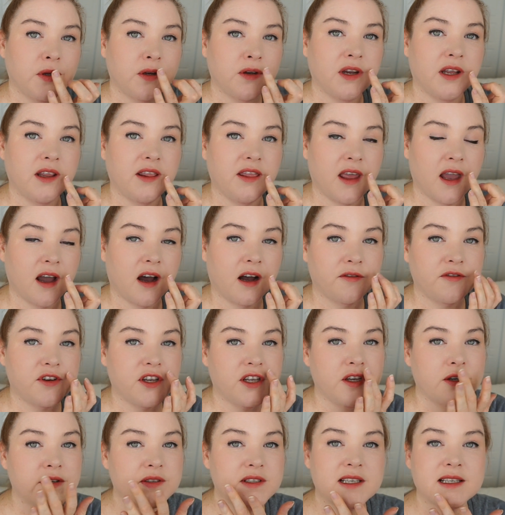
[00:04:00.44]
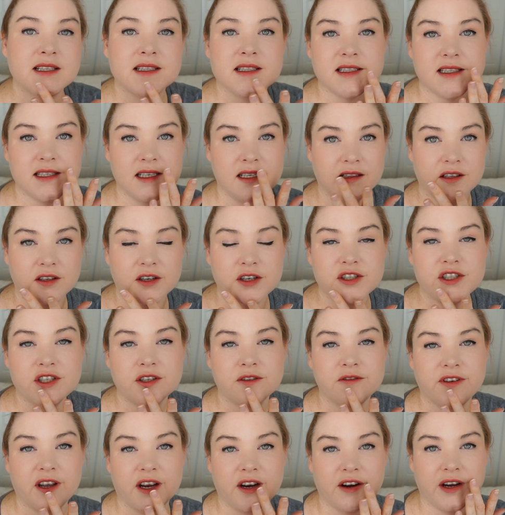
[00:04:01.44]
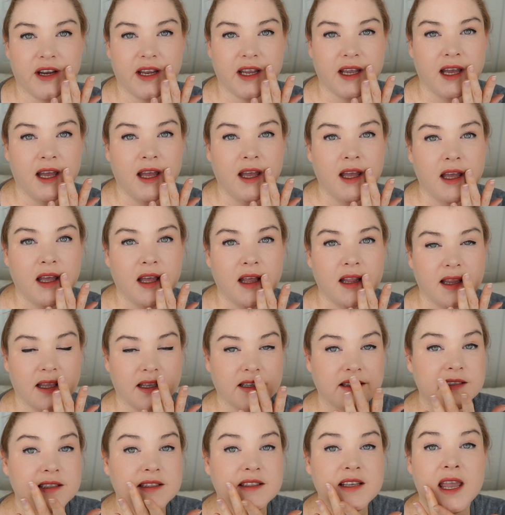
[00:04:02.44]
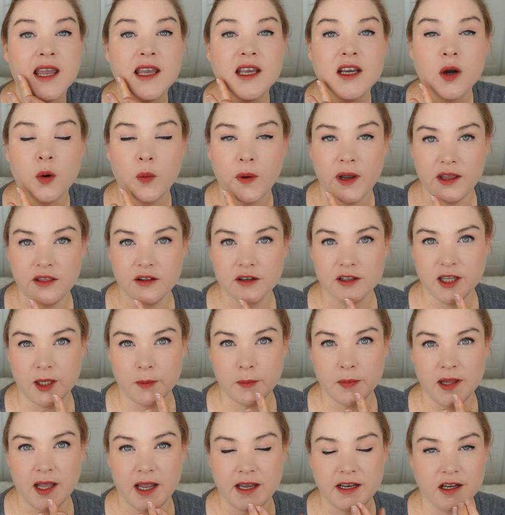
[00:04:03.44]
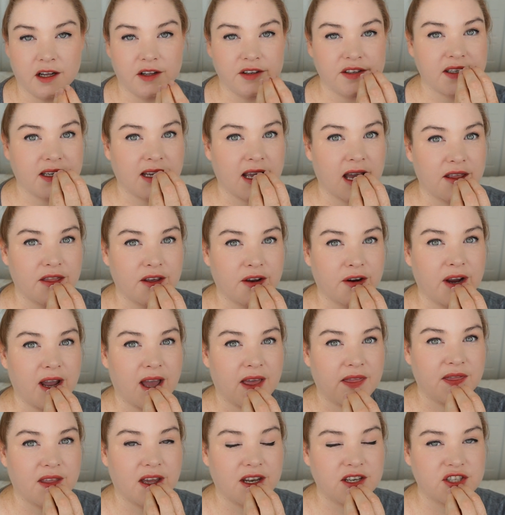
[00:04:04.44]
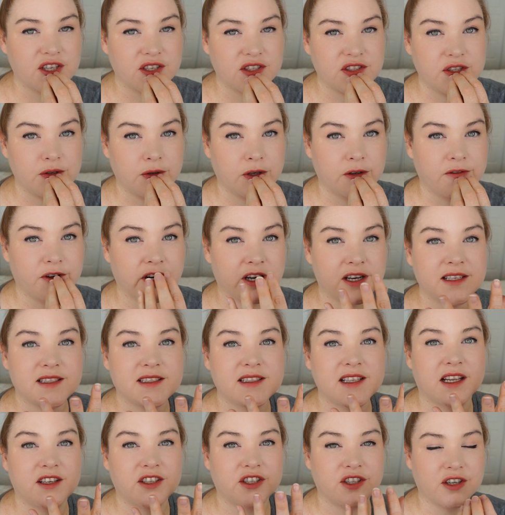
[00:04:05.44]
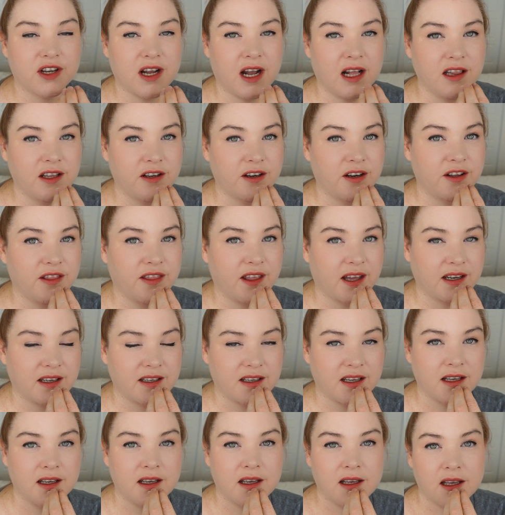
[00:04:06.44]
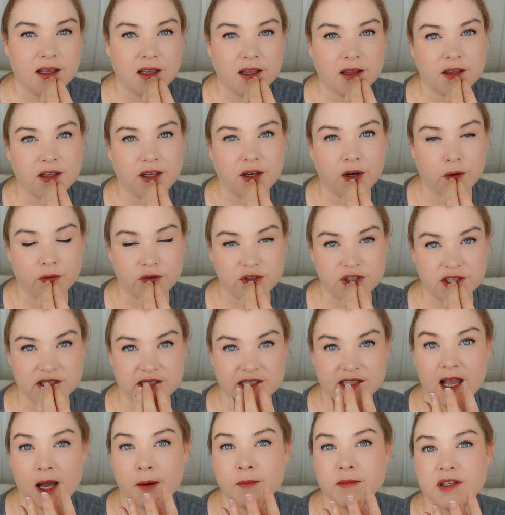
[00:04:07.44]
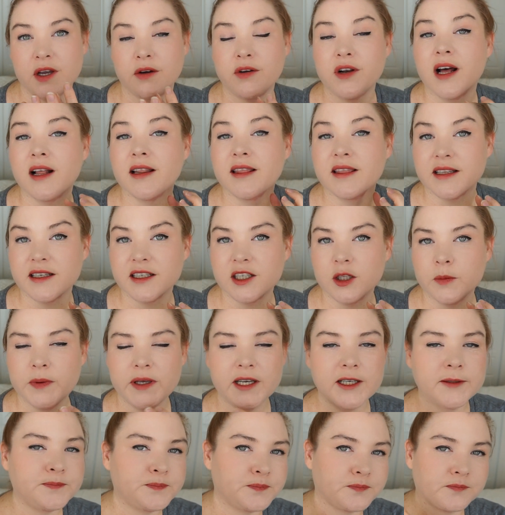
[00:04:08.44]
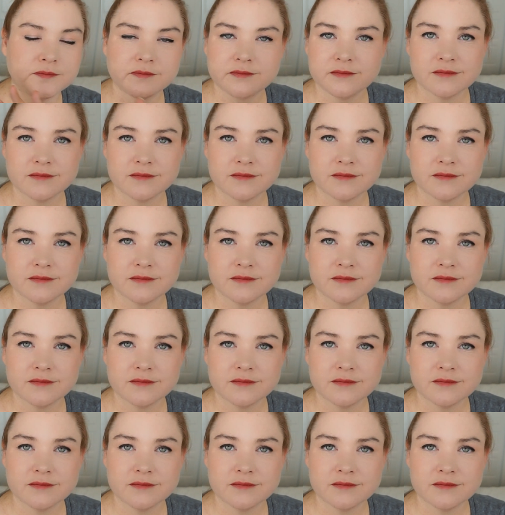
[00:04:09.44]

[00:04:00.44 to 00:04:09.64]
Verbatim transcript: beauty, they often use concealer to very, like to take away their lip line altogether and then just do a very center color that, you know, just comes out a little bit.